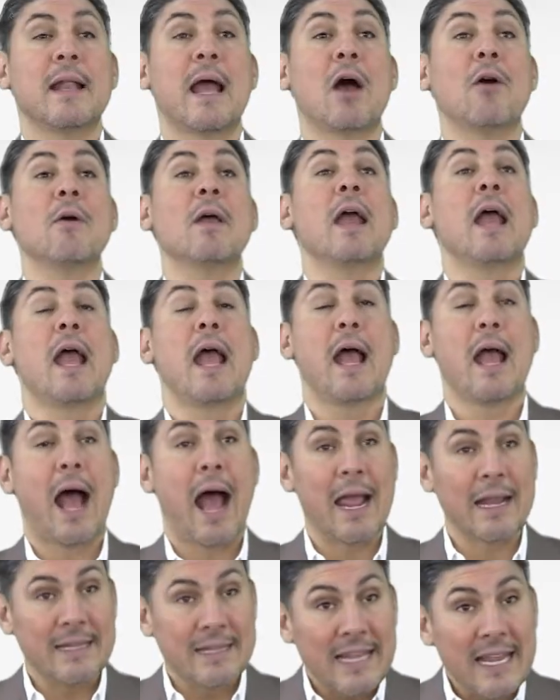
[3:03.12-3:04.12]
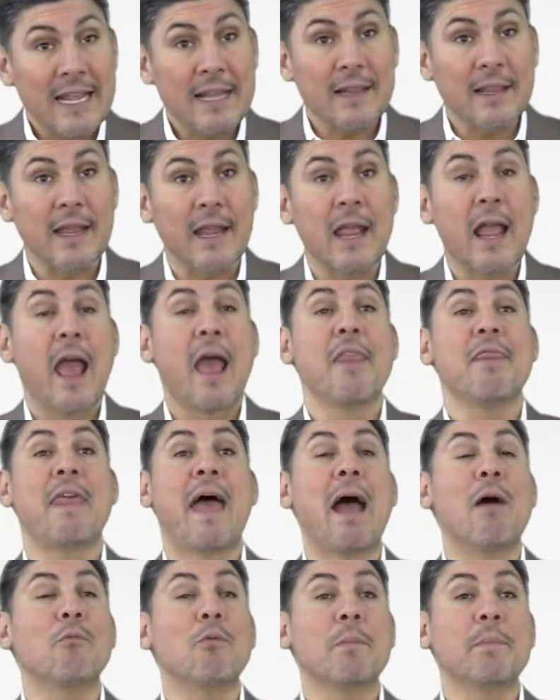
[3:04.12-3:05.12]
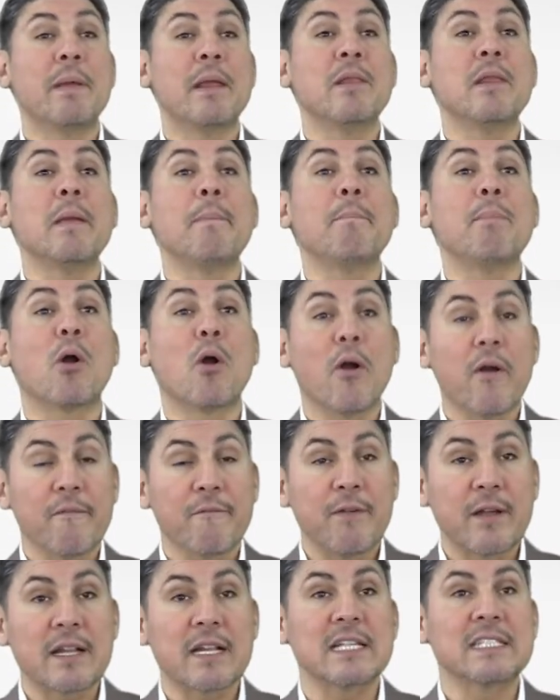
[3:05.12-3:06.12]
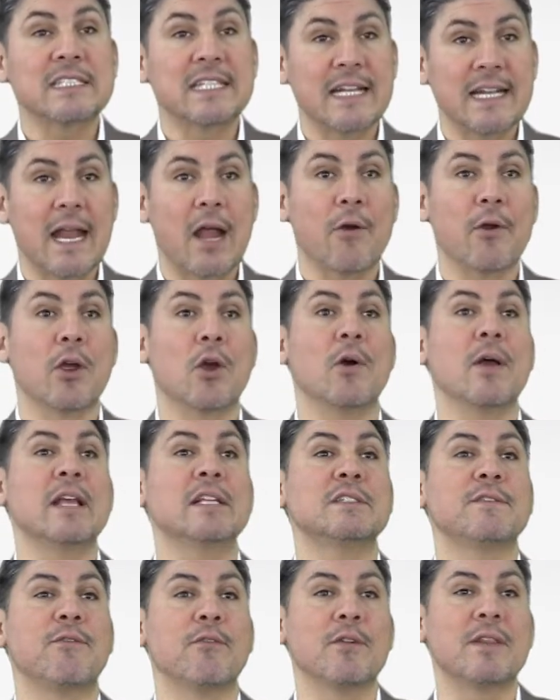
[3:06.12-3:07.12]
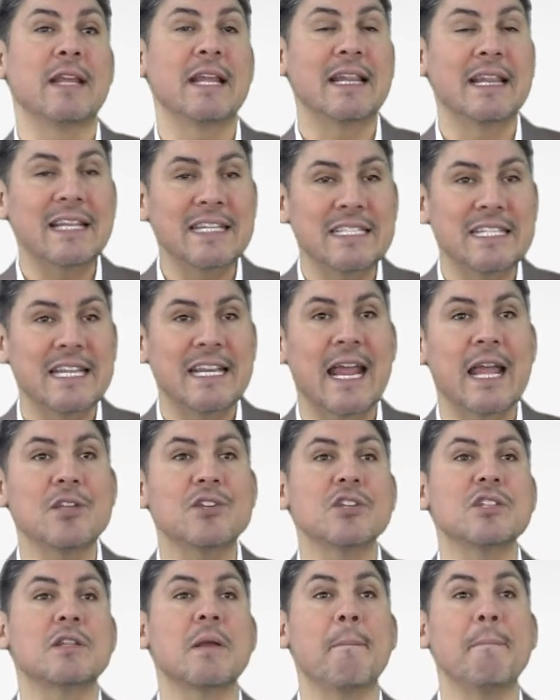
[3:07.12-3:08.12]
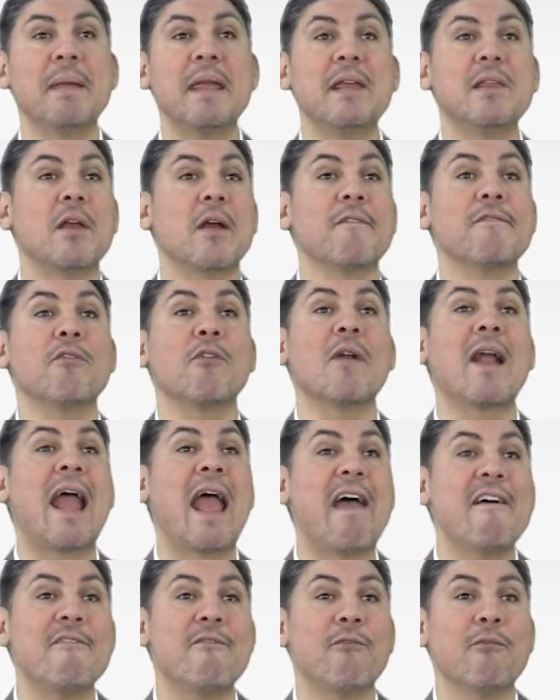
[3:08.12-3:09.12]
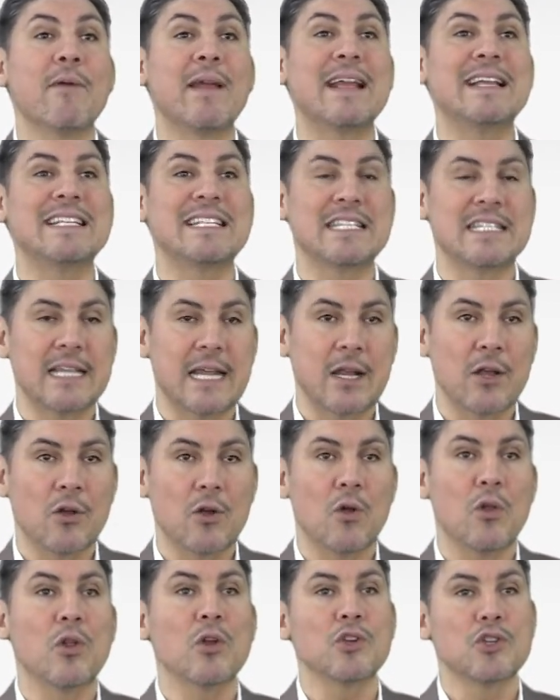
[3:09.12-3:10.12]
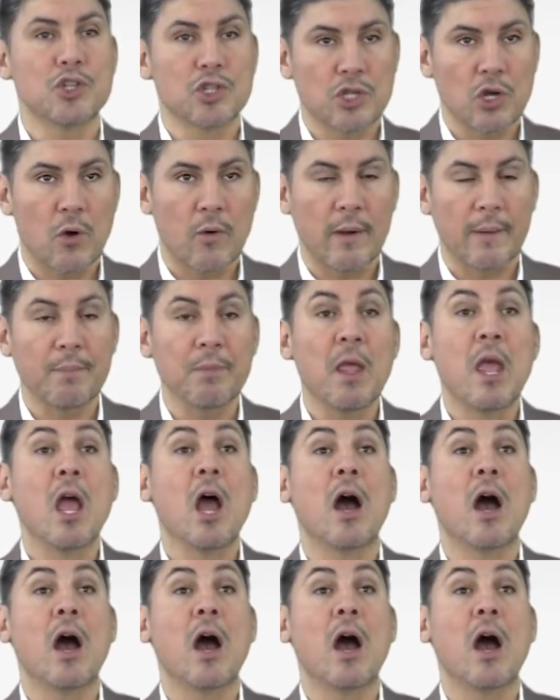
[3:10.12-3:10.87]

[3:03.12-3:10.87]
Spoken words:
Now, ideally, that would be the perfect scenario, is for the listing agent to be there for every single showing.